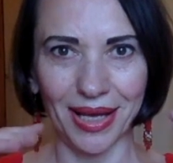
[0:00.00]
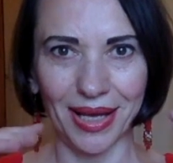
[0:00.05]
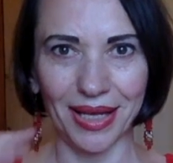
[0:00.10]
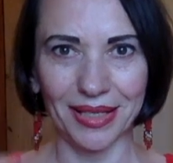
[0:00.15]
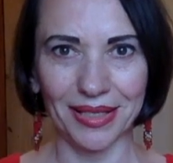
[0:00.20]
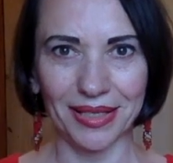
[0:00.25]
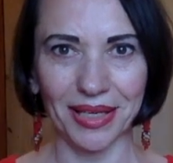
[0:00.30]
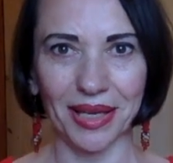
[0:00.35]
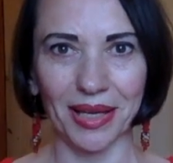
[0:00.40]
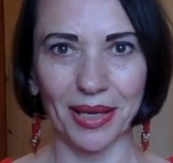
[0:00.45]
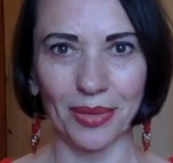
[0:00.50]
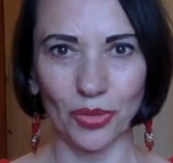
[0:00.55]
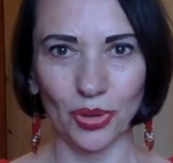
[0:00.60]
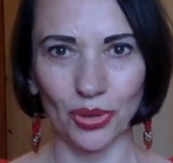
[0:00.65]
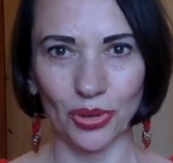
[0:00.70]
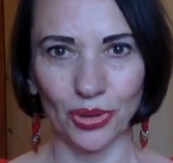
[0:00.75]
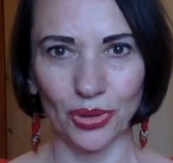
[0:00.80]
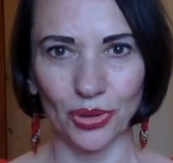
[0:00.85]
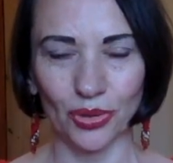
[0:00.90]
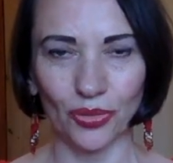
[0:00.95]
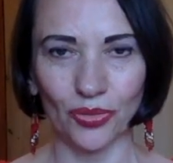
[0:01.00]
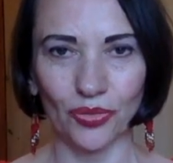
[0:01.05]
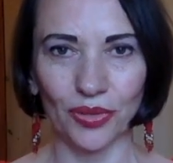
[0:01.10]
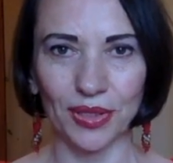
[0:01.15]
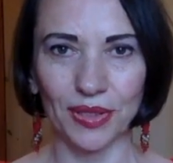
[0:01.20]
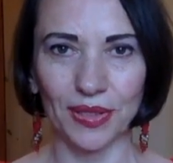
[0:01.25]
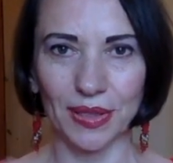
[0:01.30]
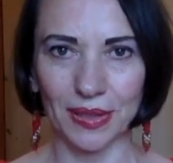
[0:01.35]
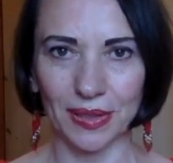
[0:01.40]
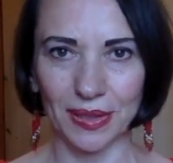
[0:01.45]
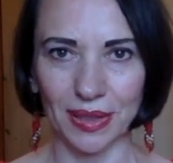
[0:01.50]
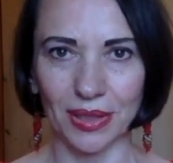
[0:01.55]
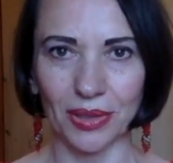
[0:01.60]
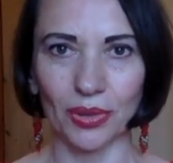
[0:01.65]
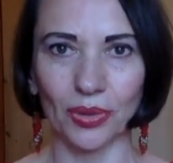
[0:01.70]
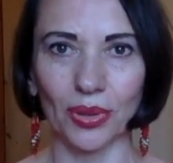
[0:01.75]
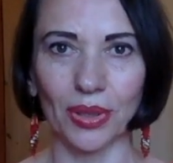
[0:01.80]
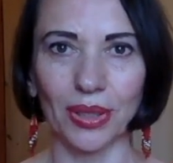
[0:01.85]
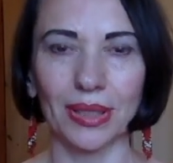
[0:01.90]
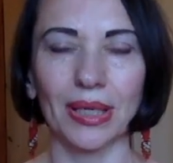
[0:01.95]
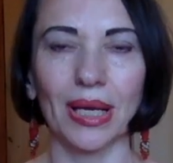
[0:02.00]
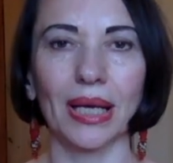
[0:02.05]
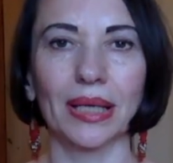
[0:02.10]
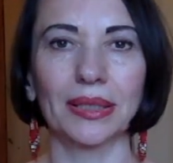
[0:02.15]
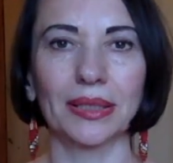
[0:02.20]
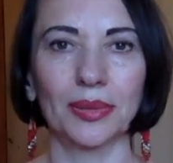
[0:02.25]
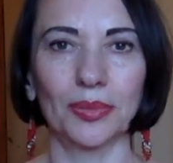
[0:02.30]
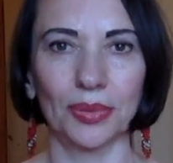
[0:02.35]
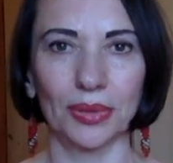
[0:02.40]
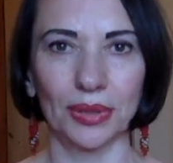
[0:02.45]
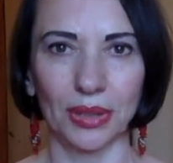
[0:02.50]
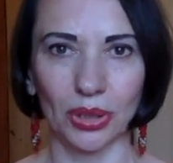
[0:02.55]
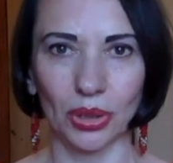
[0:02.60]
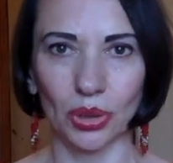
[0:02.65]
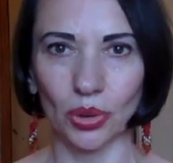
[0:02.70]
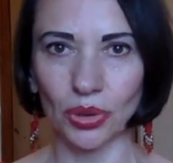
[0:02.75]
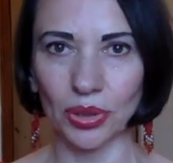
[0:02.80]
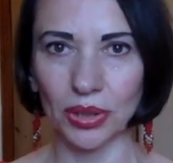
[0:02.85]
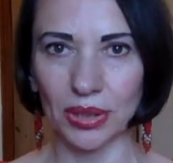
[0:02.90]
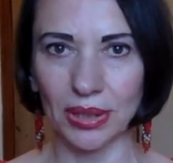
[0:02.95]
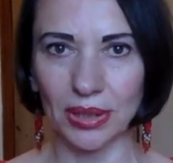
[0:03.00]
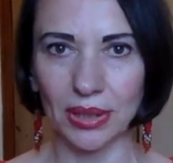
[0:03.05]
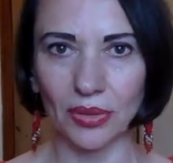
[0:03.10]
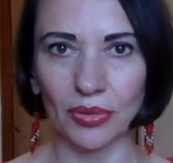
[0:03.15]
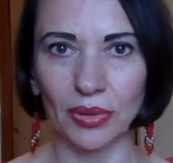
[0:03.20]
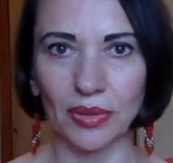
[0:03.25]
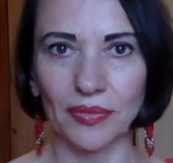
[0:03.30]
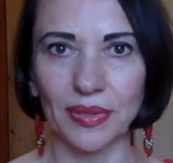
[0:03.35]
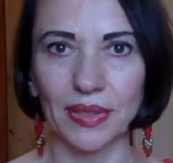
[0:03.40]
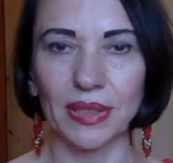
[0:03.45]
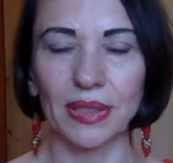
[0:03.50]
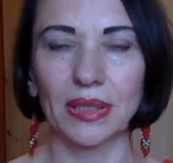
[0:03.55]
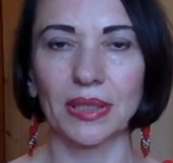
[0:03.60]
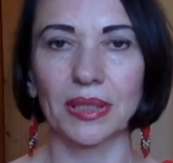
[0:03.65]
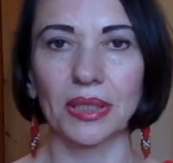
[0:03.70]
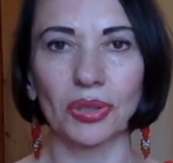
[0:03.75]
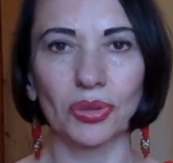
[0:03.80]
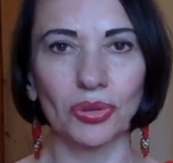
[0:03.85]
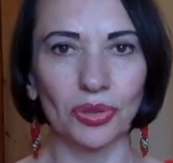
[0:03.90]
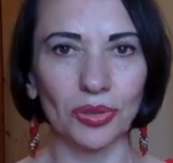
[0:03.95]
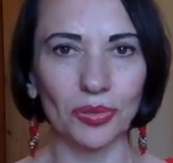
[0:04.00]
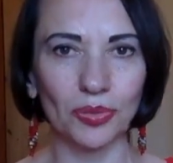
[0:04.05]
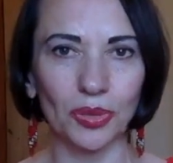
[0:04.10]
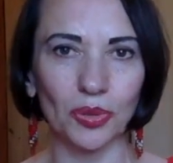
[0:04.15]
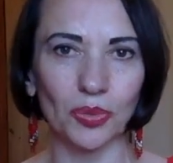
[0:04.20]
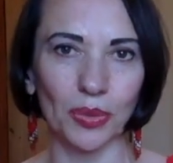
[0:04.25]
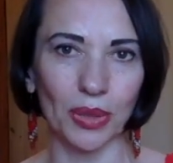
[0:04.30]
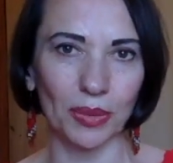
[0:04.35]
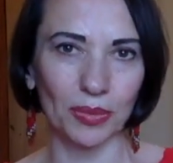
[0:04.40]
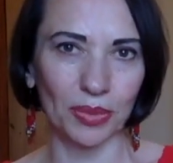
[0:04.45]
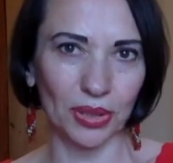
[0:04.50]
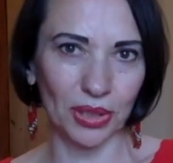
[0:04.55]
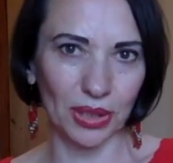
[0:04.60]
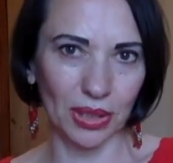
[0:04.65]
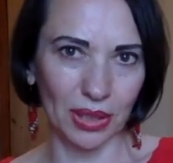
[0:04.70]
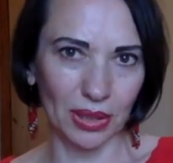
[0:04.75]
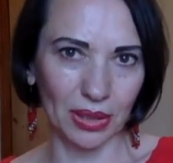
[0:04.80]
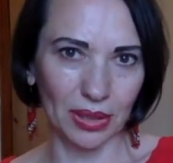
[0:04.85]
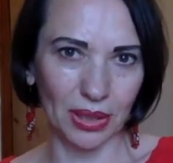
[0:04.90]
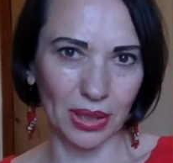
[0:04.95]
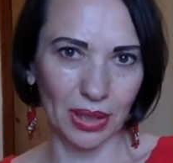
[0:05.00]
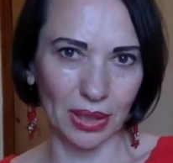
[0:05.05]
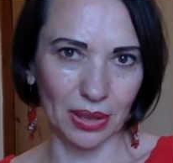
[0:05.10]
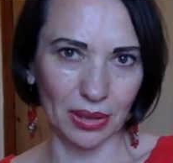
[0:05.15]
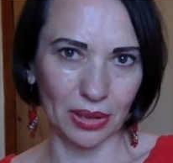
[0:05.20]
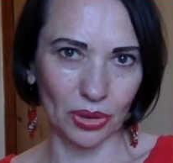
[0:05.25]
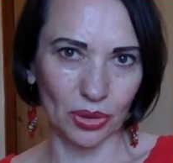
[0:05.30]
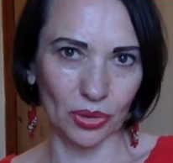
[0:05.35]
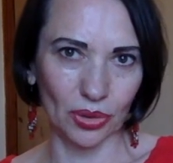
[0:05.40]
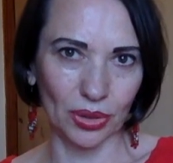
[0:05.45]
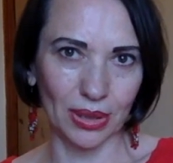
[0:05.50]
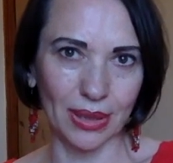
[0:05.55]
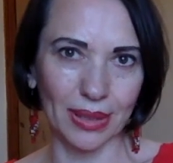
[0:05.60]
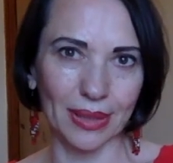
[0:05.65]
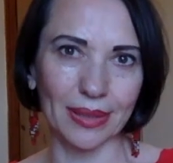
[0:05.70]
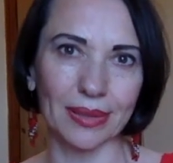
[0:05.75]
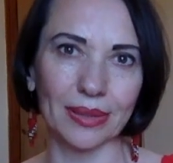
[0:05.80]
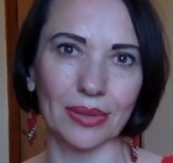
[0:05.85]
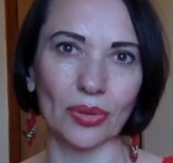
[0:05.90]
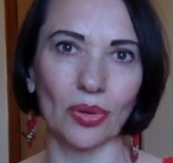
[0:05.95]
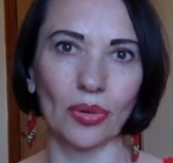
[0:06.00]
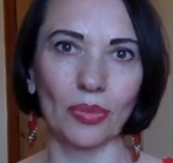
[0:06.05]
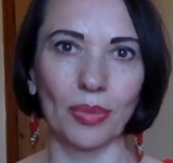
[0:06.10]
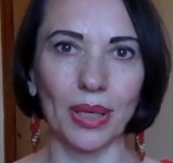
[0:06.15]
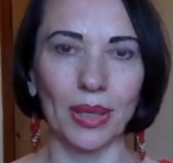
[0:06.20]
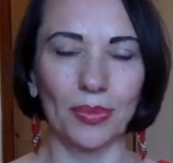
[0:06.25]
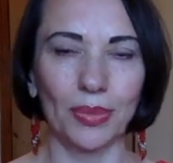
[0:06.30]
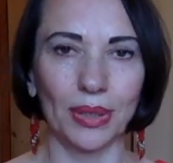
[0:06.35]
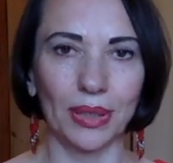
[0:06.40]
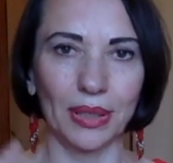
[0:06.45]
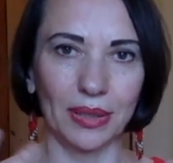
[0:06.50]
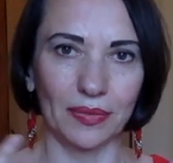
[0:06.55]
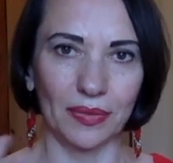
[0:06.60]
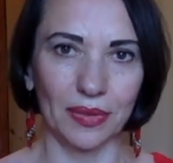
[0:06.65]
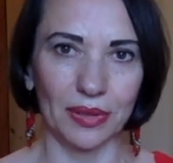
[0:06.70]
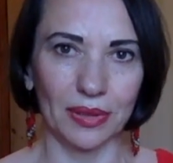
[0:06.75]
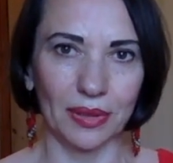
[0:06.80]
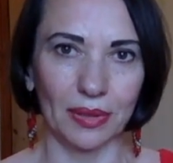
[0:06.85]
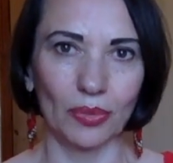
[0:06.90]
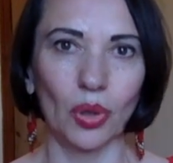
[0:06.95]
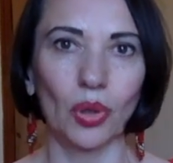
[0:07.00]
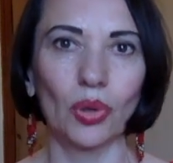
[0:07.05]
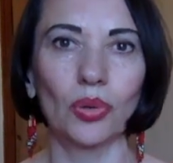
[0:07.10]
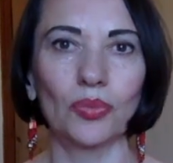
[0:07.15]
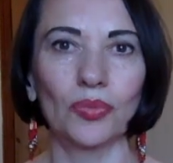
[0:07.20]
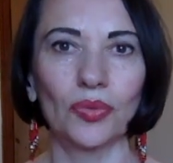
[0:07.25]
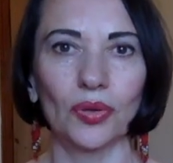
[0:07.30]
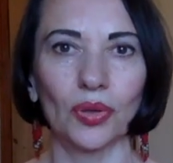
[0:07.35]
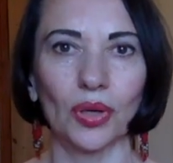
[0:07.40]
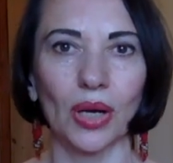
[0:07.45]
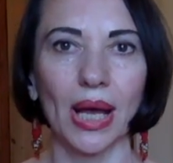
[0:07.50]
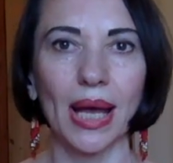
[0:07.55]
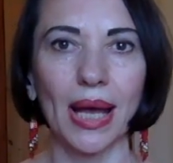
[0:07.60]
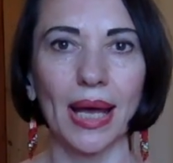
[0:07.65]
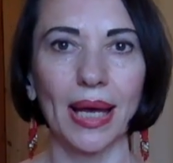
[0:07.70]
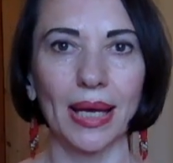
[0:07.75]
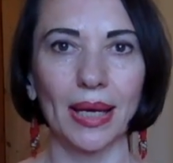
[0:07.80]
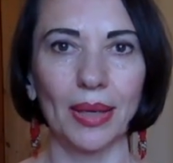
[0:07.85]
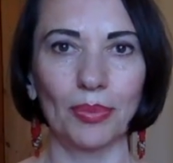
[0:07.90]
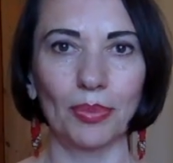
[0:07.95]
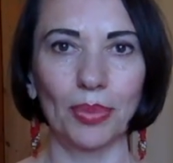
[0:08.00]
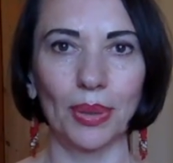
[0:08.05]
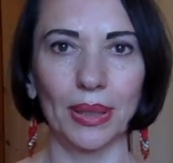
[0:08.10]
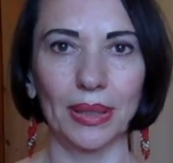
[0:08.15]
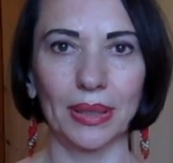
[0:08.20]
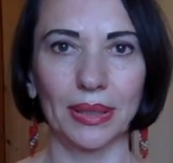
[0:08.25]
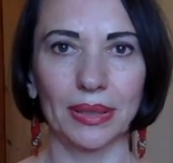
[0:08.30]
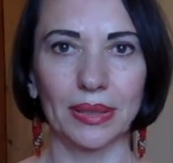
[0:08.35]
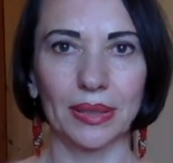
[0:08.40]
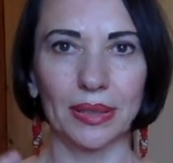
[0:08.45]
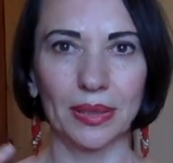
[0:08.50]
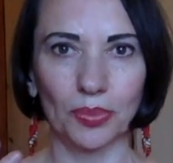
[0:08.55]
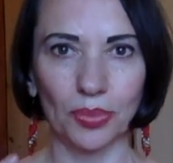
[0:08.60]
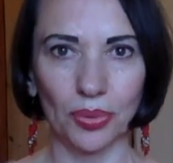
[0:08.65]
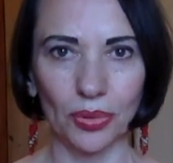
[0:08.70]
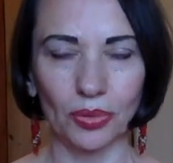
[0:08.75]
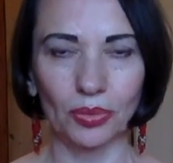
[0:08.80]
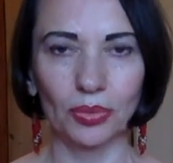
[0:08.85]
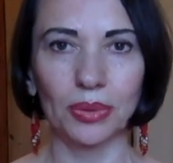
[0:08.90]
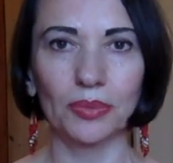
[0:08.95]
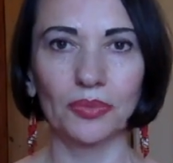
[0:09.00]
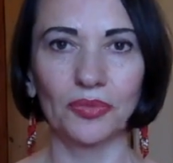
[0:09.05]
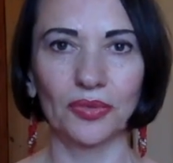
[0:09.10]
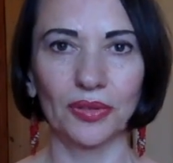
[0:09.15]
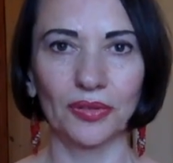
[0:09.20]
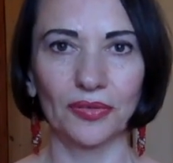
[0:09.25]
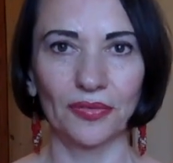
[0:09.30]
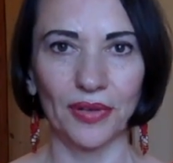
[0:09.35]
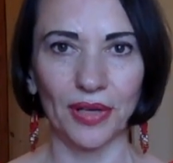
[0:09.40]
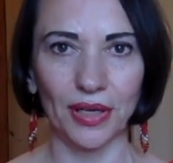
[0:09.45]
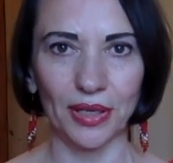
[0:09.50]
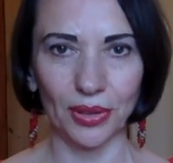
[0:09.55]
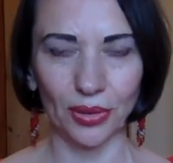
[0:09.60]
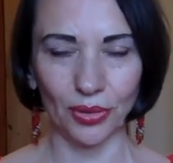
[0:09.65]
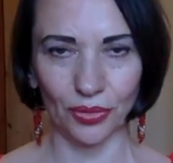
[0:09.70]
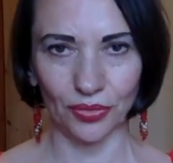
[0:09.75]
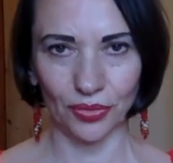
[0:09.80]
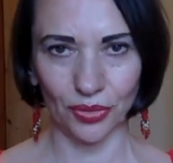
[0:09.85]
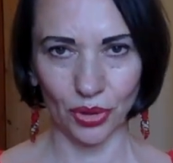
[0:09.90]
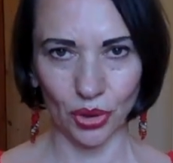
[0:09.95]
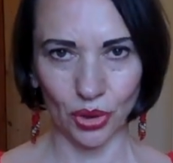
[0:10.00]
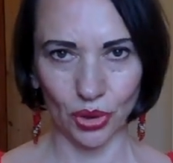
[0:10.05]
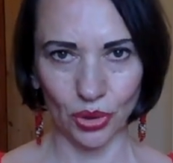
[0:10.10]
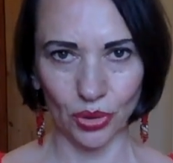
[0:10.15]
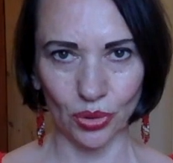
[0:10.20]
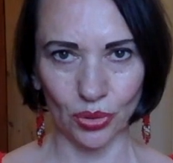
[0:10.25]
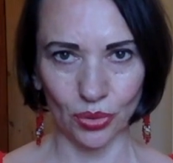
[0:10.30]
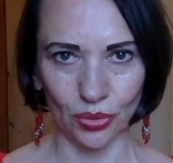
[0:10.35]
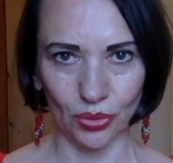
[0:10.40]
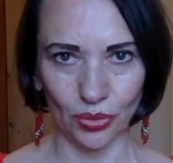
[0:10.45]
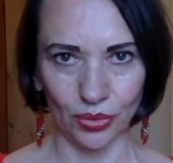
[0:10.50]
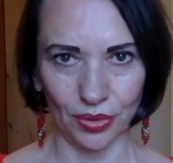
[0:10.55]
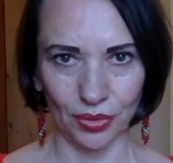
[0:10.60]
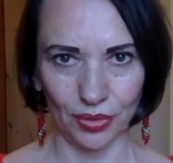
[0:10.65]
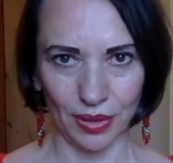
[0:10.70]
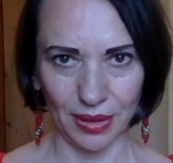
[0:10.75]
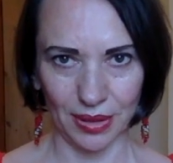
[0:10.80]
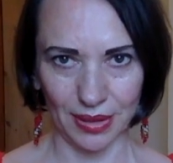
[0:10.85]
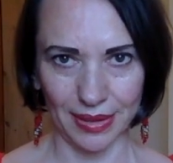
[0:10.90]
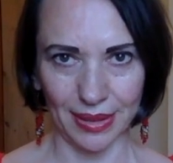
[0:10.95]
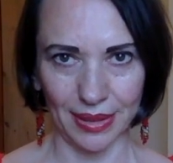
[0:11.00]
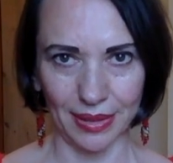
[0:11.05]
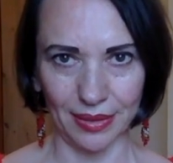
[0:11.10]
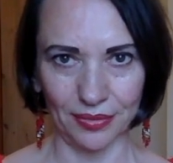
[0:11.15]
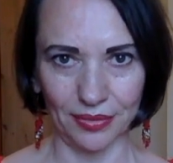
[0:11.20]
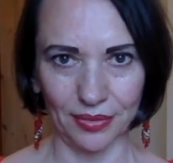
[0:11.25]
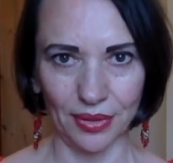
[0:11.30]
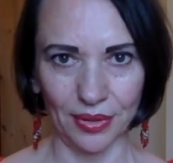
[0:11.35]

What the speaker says: and they come to the surface, and then you can act upon it. Not necessarily within this treatment, maybe taking it to the next, or maybe giving them homework, but the problem will very often show itself.